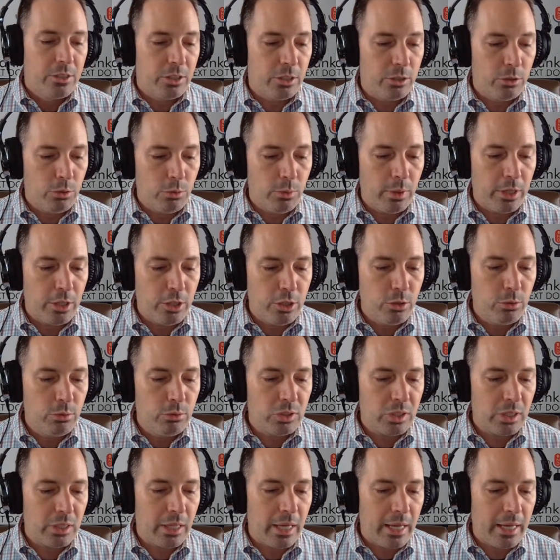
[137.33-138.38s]
to
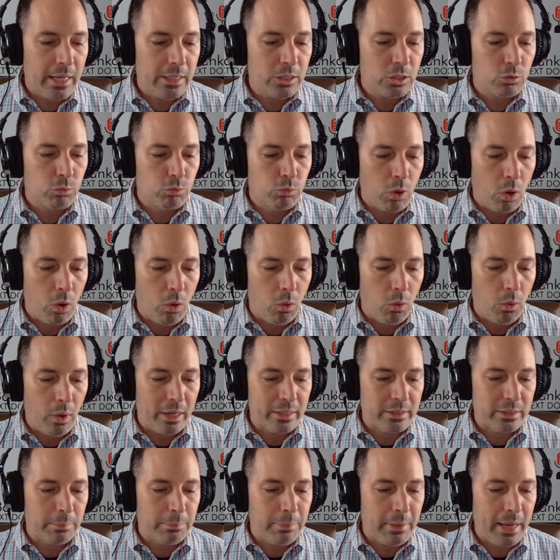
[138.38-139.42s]
using his
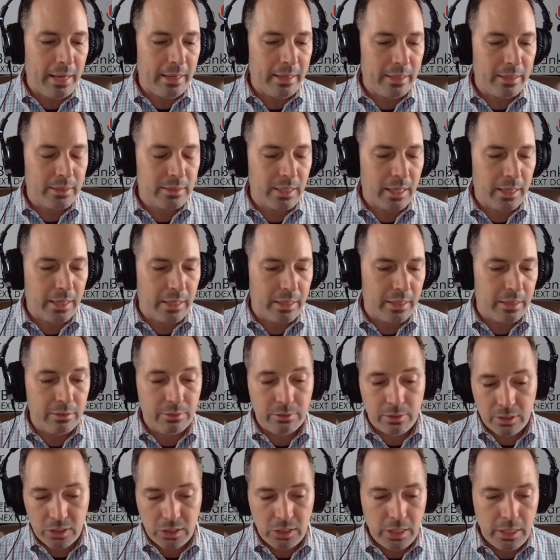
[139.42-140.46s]
role as a bank
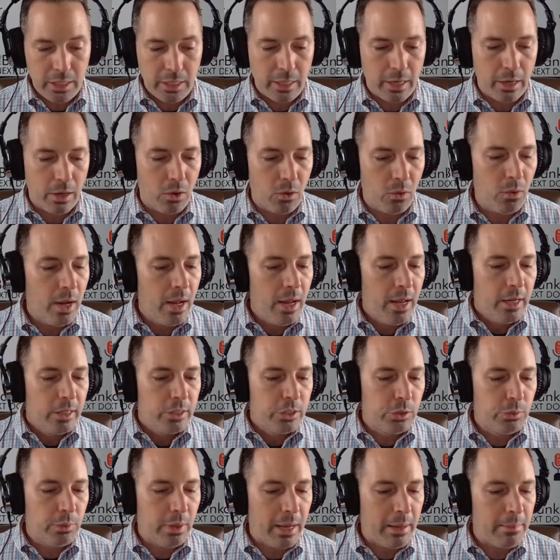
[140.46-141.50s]
executive, the CEO,
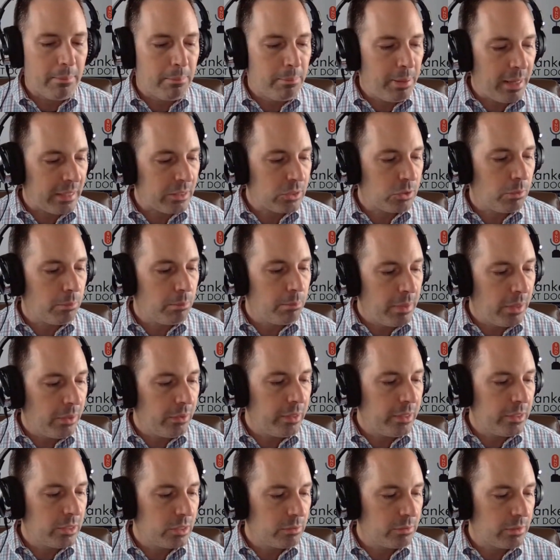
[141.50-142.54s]
to embezzle
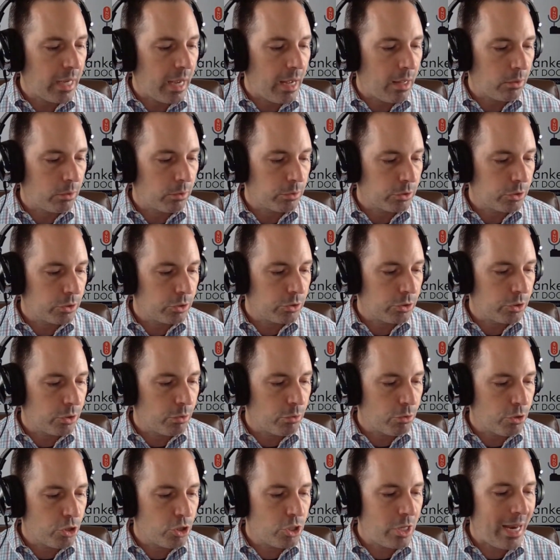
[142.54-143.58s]
millions of dollars.
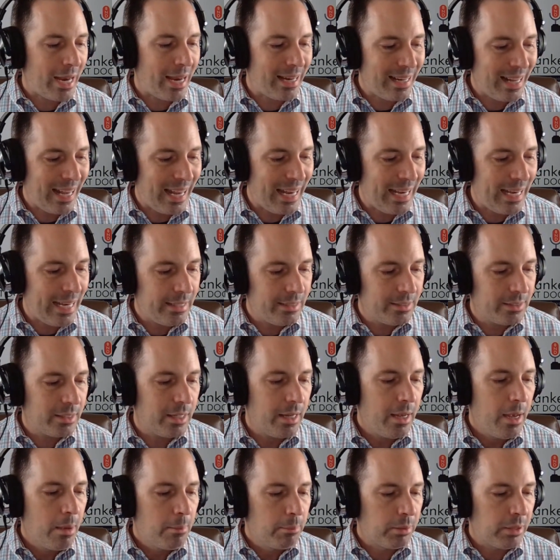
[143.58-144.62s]
So Shan
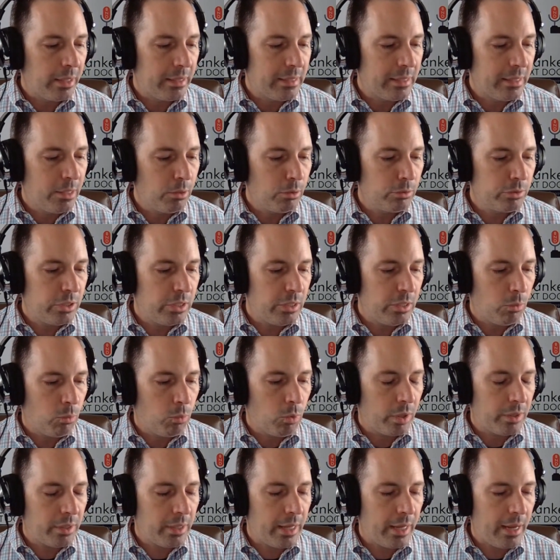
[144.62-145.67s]
Hanes pled guilty to
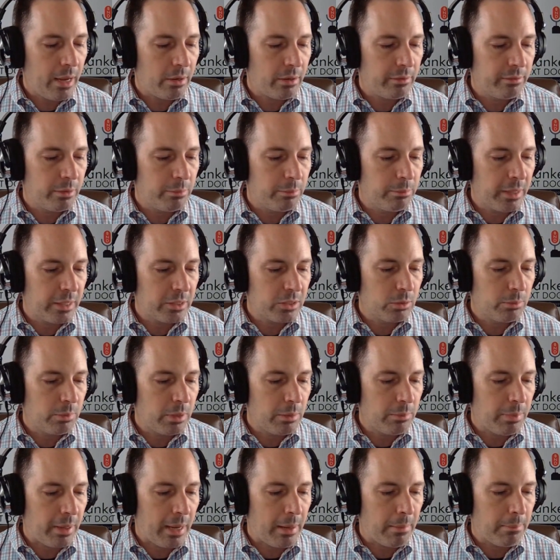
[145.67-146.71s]
one count of
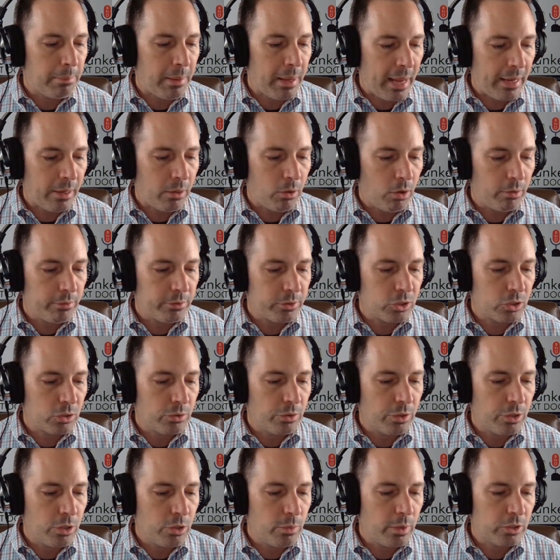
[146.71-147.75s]
embezzlement by a bank
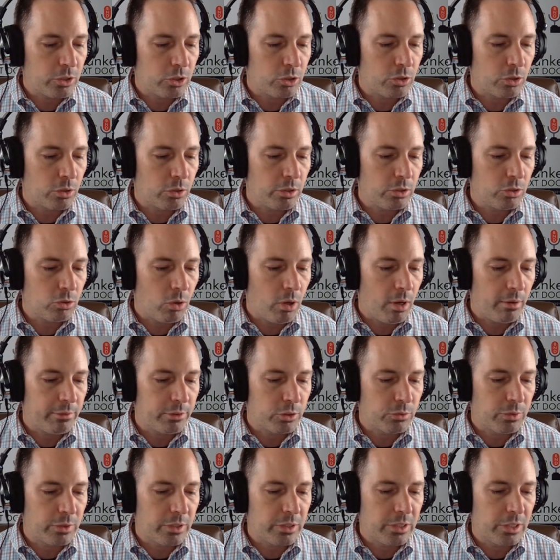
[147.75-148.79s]
officer, the U.S. Attorney's
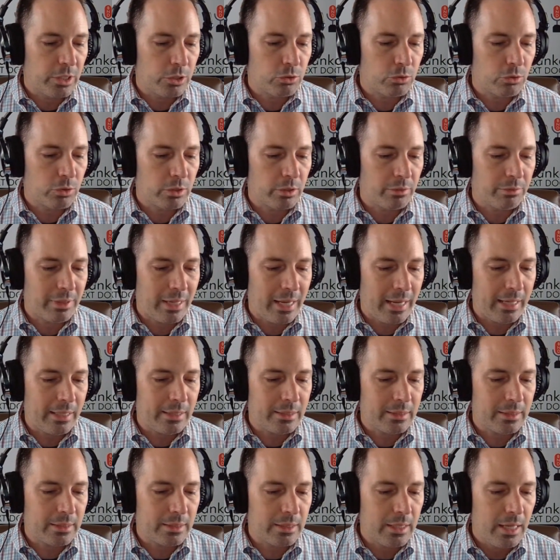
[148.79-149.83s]
Office for the District of
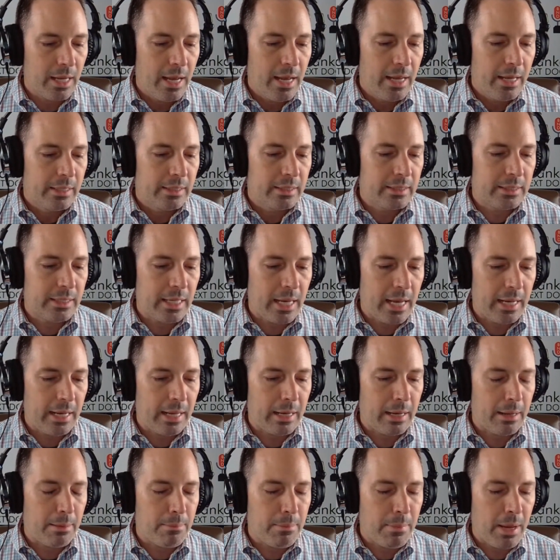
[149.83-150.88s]
Kansas said
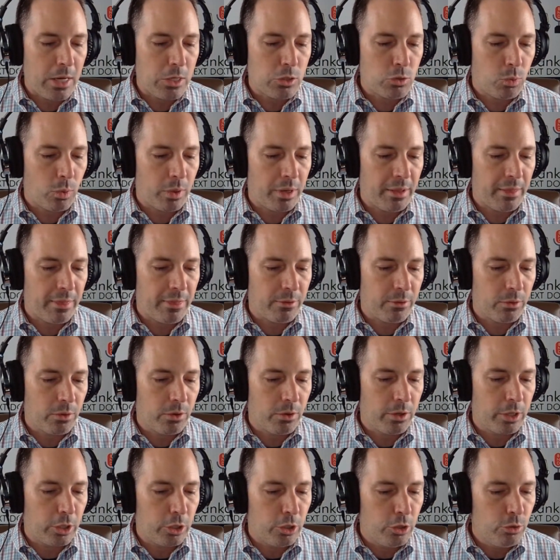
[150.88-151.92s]
in a May
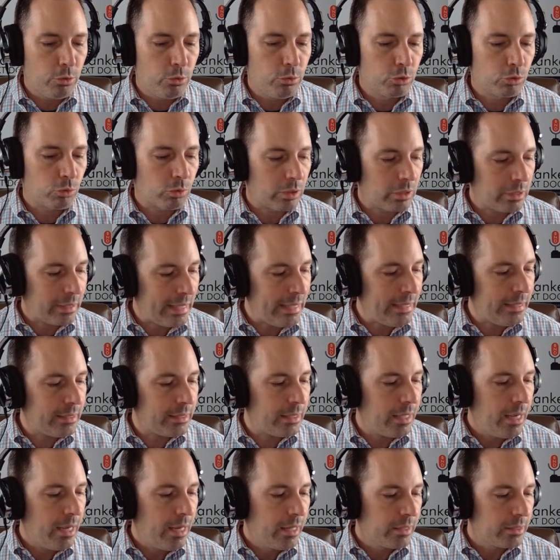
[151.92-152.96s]
23rd news
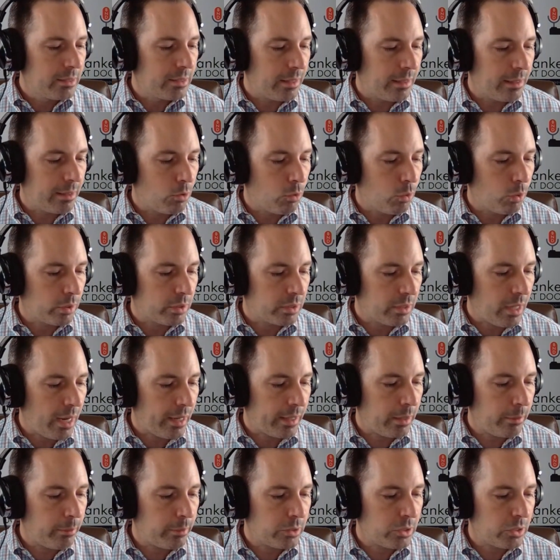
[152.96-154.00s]
release, citing court
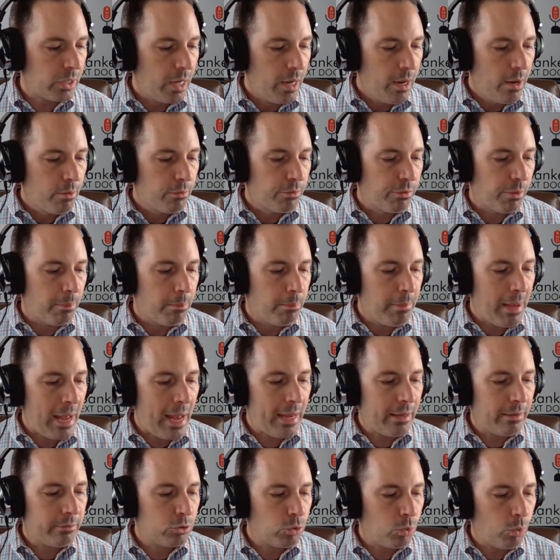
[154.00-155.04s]
documents. From
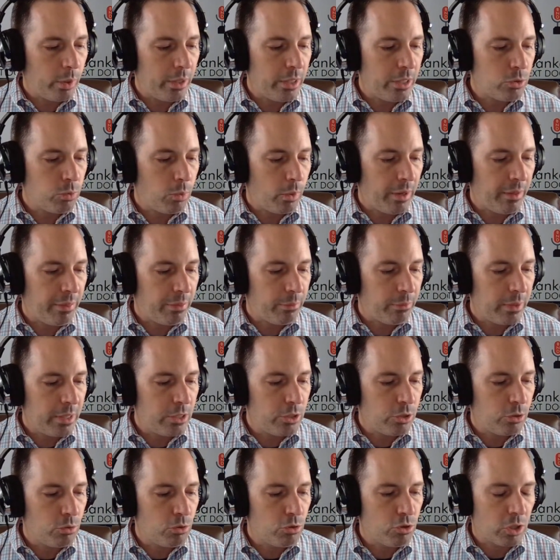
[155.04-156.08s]
May of
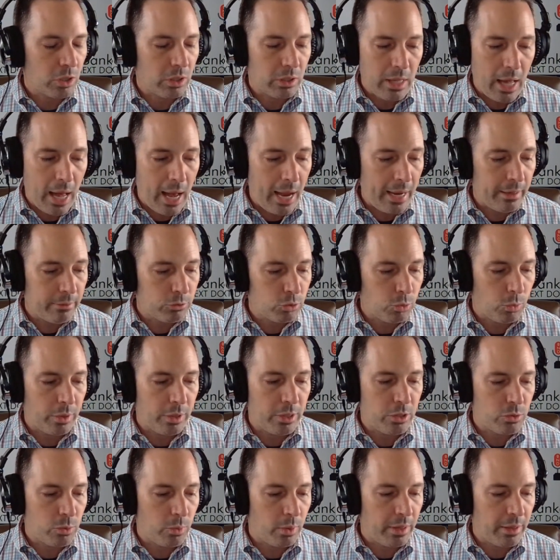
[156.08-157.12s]
2023 to July of
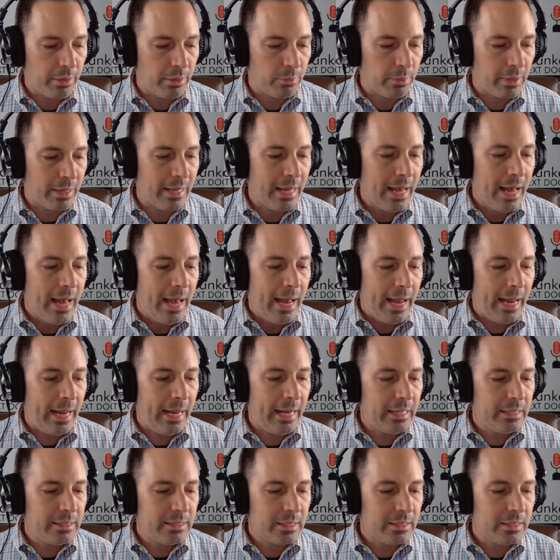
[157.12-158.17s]
2023,
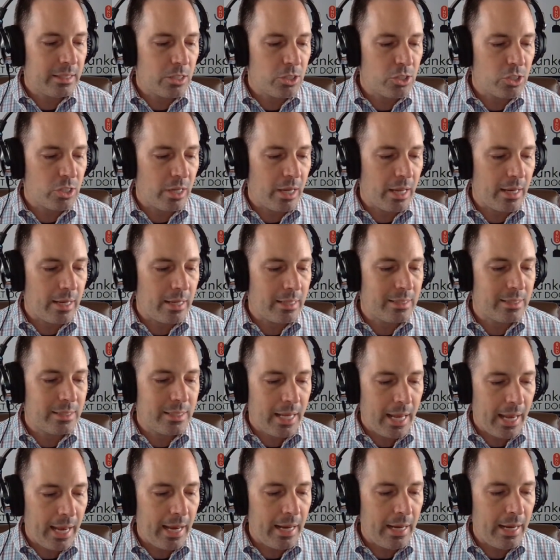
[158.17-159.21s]
Haynes initiated
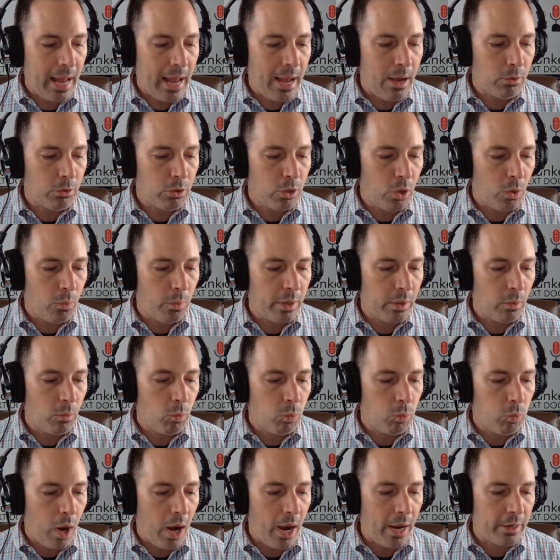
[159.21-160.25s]
10
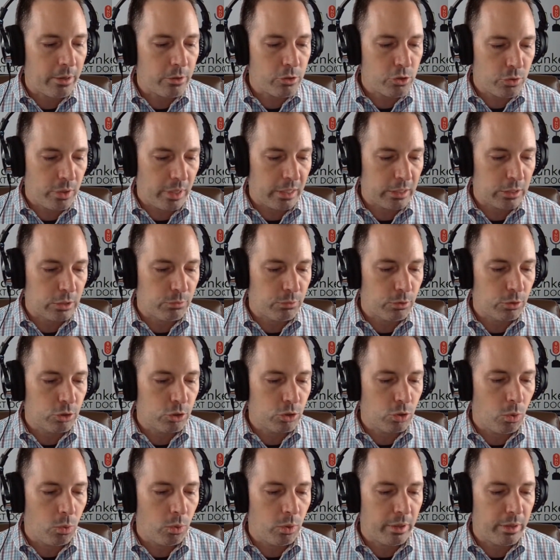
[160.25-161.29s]
outgoing wire
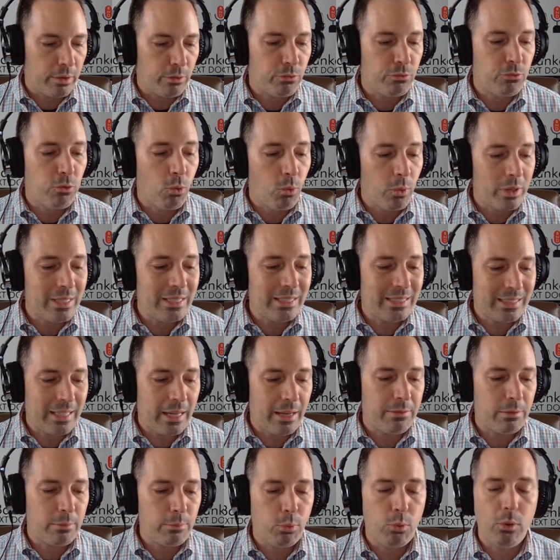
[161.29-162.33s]
transfers totaling
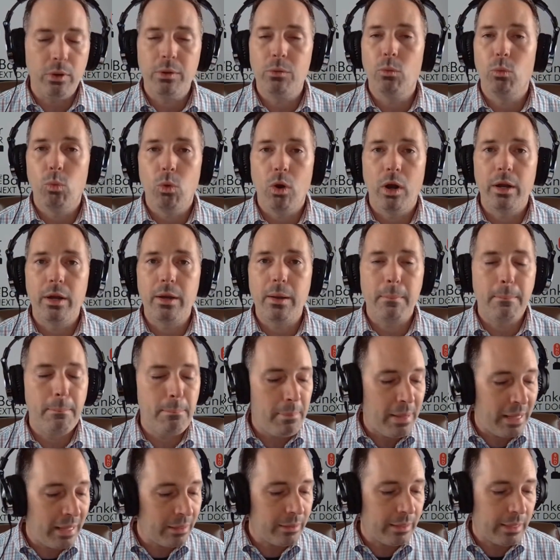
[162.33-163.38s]
47.1 million
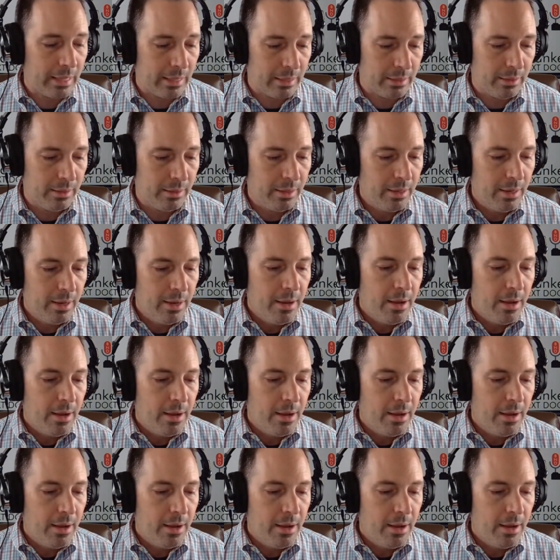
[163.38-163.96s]
million